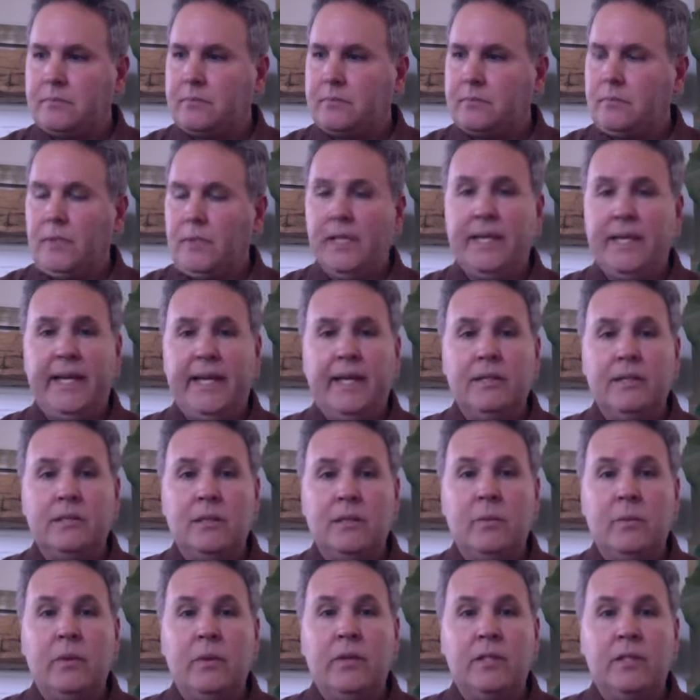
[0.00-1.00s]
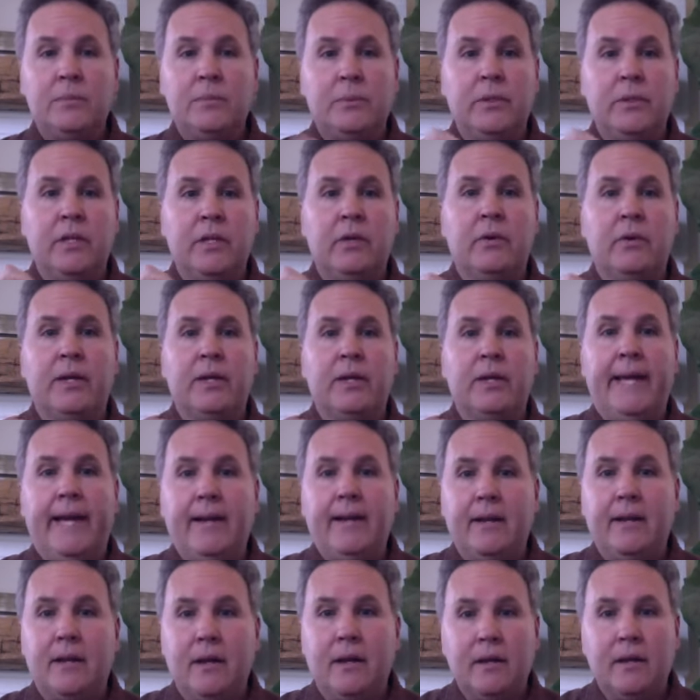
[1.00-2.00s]
again, someone that's putting
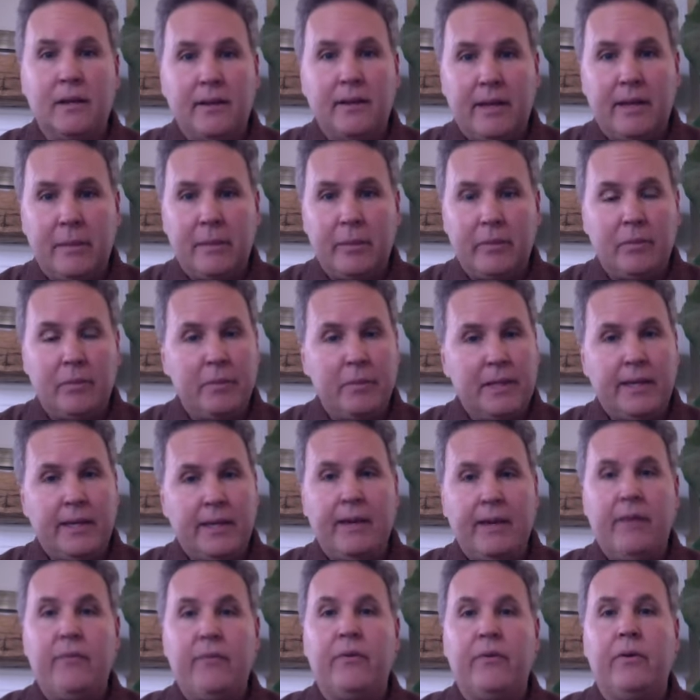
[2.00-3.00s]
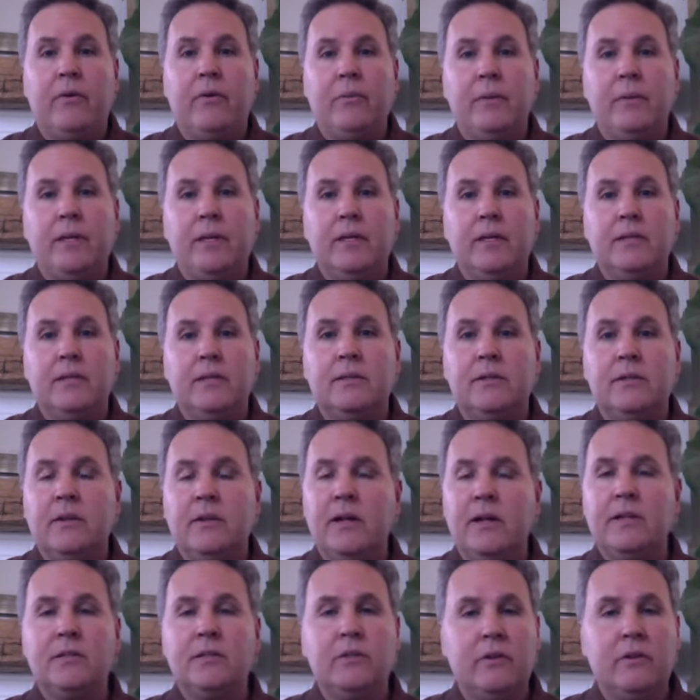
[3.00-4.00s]
organic on a label, be careful, because they're
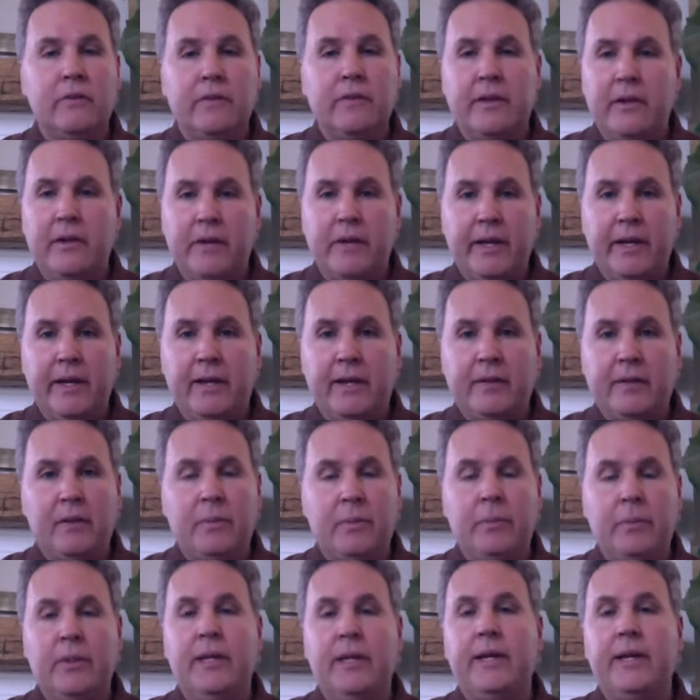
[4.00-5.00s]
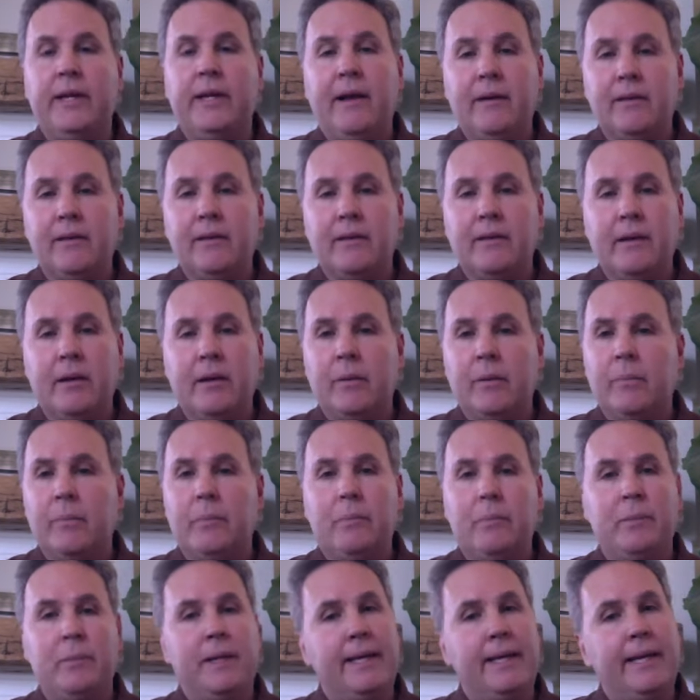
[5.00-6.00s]
not certified organic. They're putting it out there,
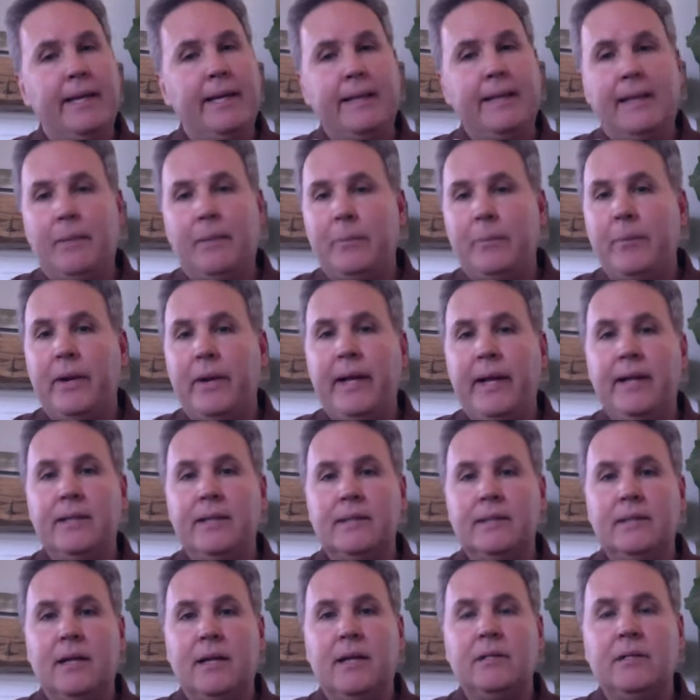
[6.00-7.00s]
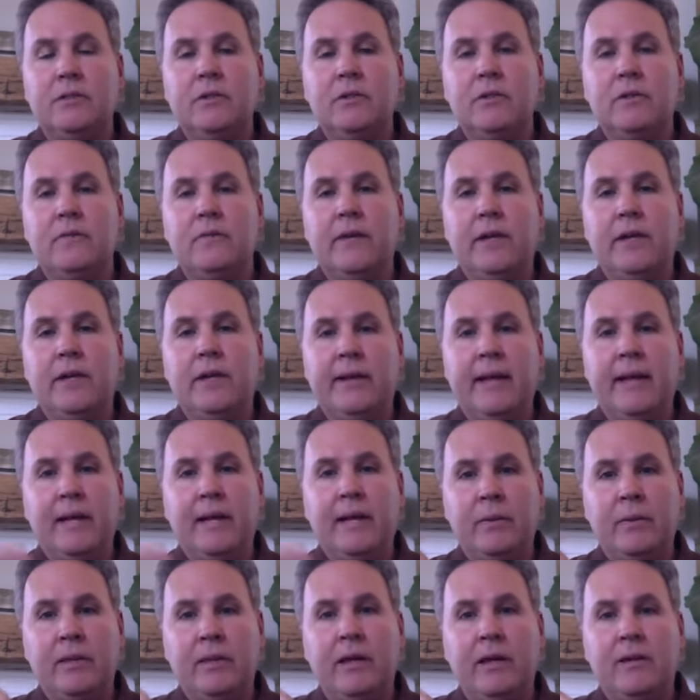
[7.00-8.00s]
but again, that brand is not certified
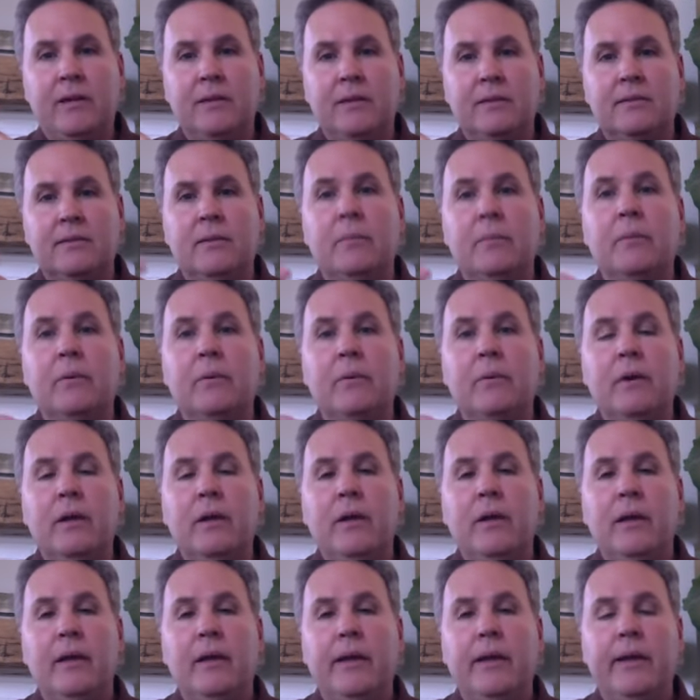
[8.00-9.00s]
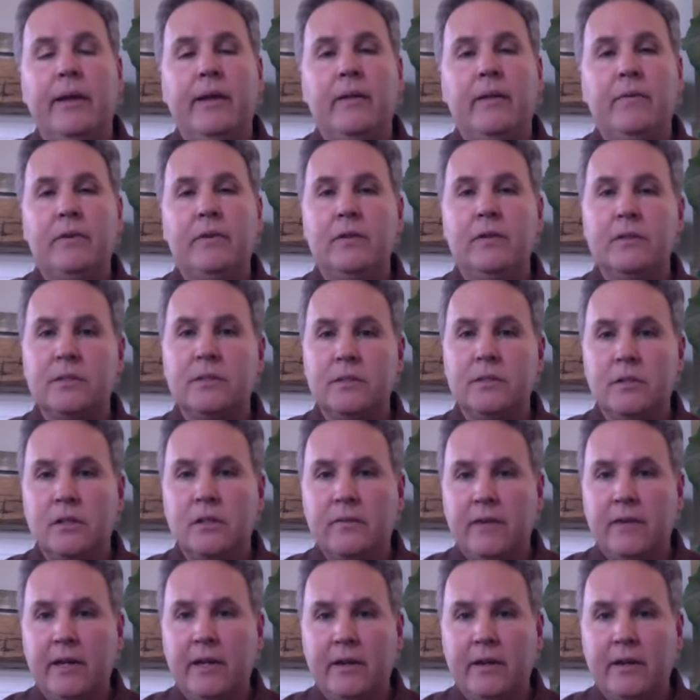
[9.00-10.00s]
organic without the symbol. And if there's a
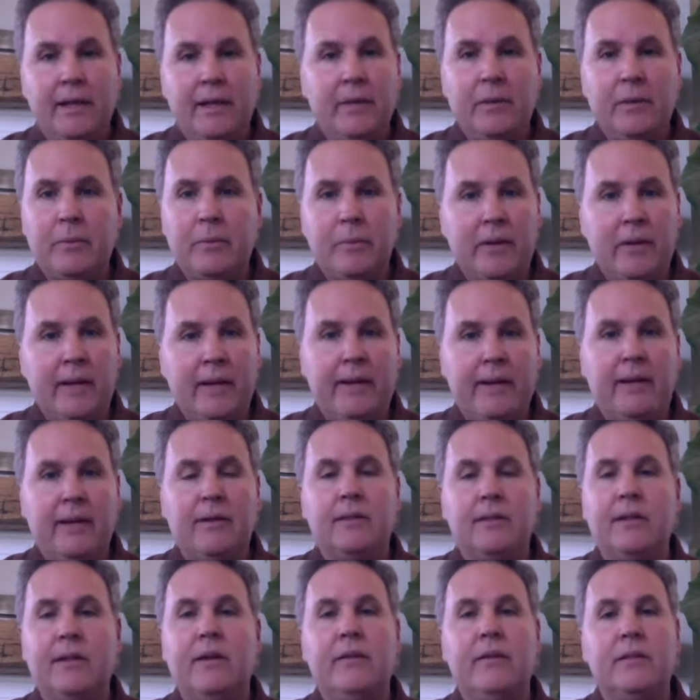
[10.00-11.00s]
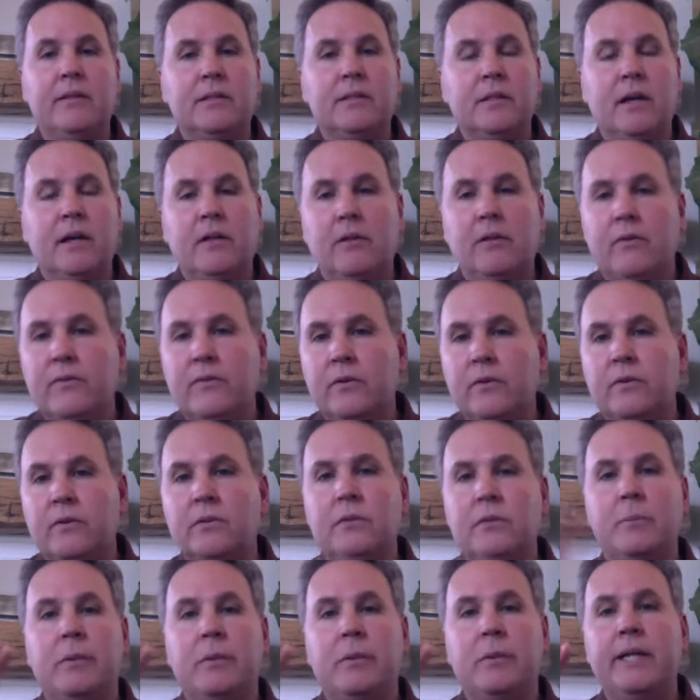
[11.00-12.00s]
certified organic brand out there that's got the full
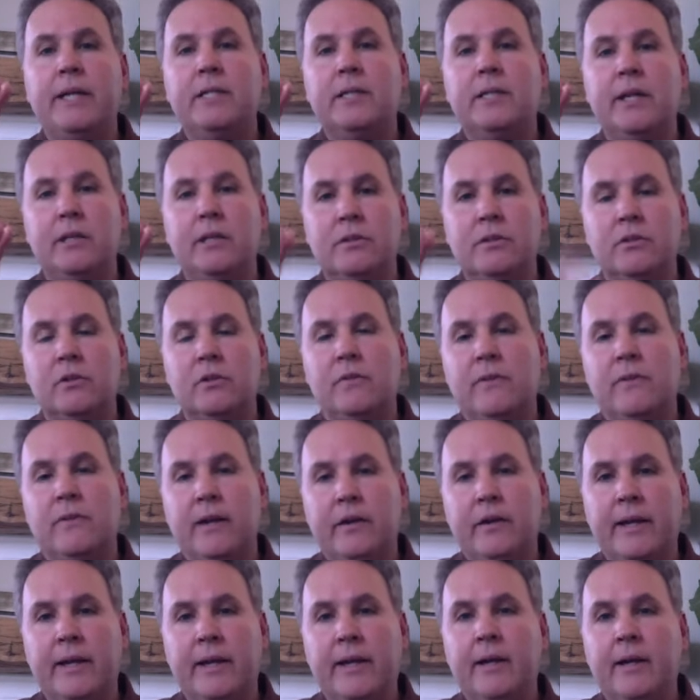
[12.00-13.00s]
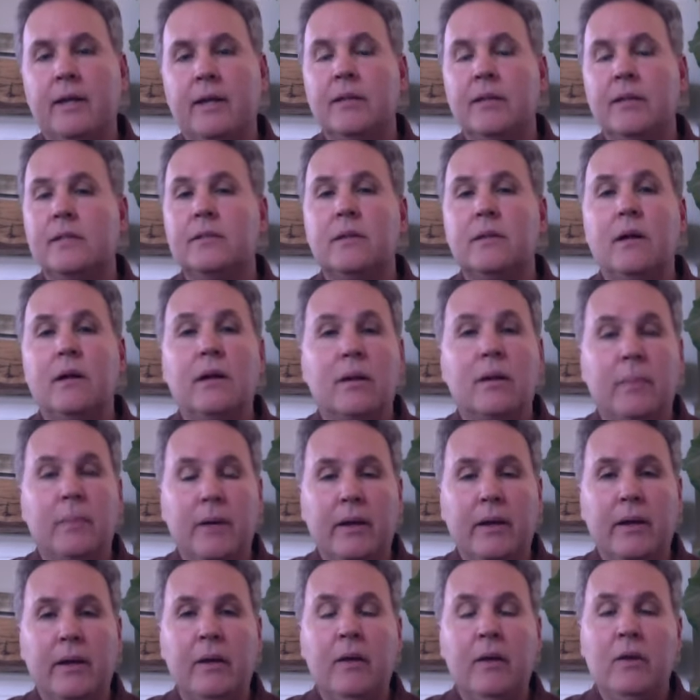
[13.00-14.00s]
supply chain certified organic, let's talk
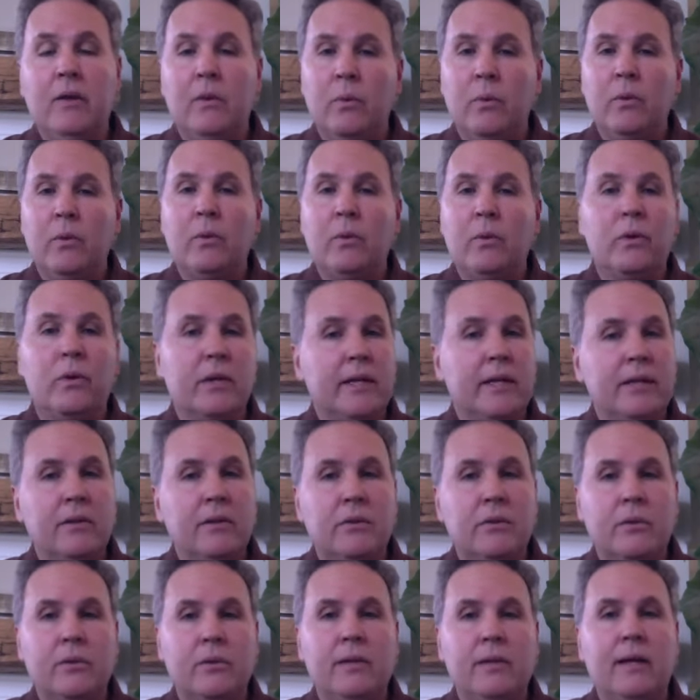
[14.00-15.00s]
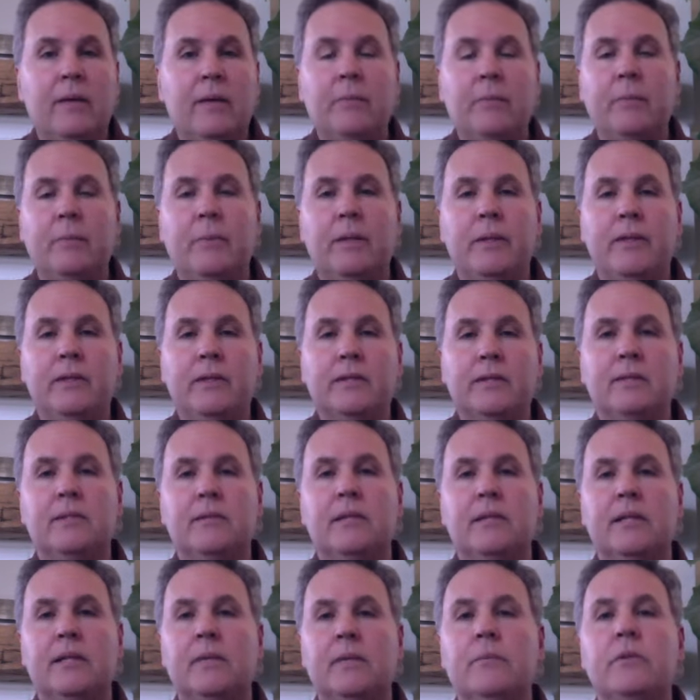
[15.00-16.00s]
about it. We're working through that, but this is
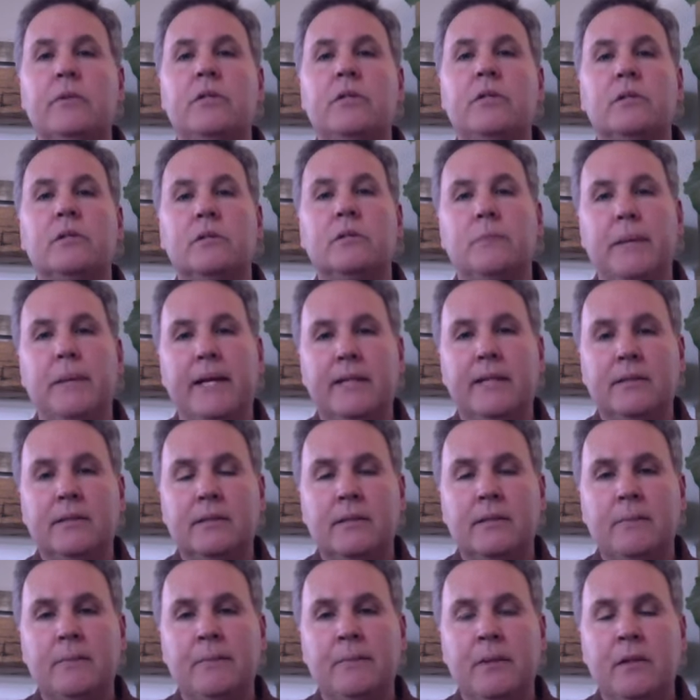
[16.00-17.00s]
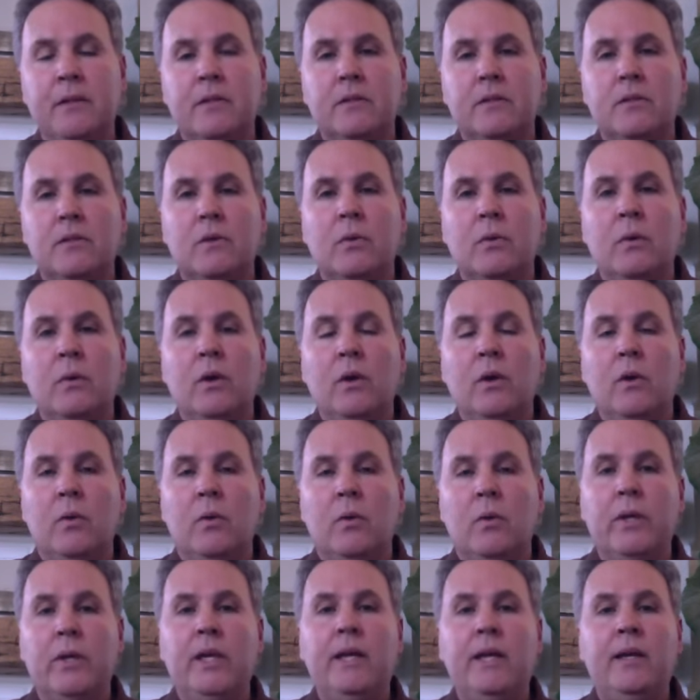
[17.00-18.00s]
an immature space. So
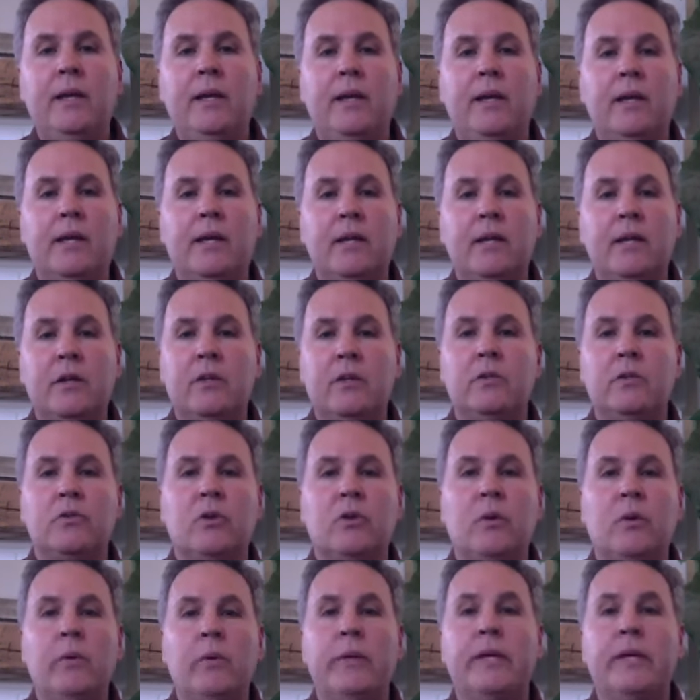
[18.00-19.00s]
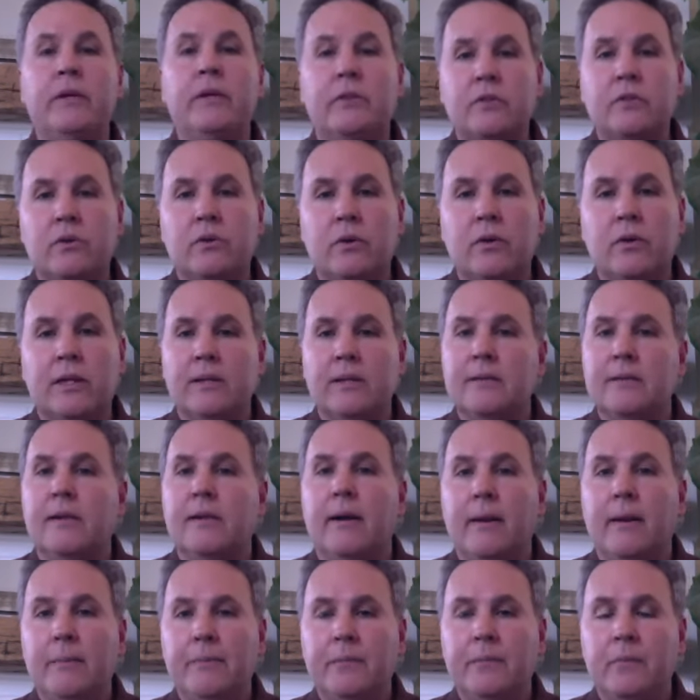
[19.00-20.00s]
we can control what we can control at the
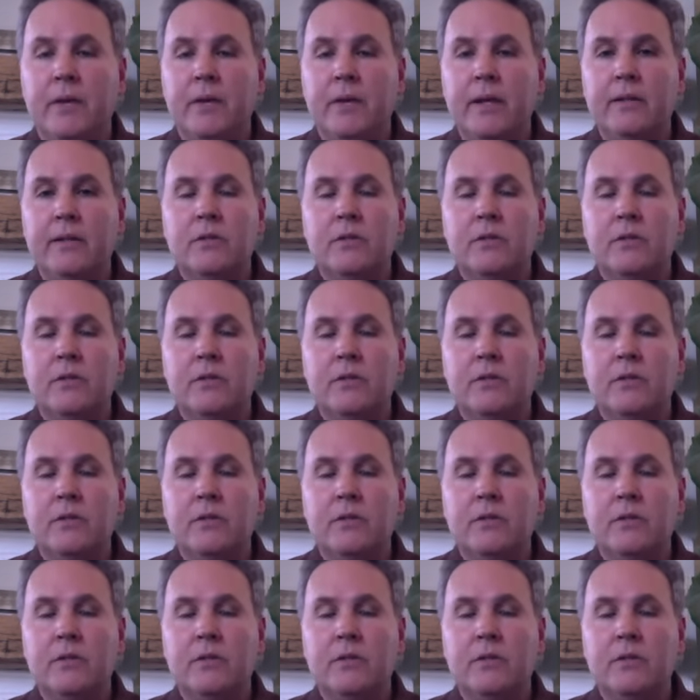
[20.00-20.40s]
time, right? So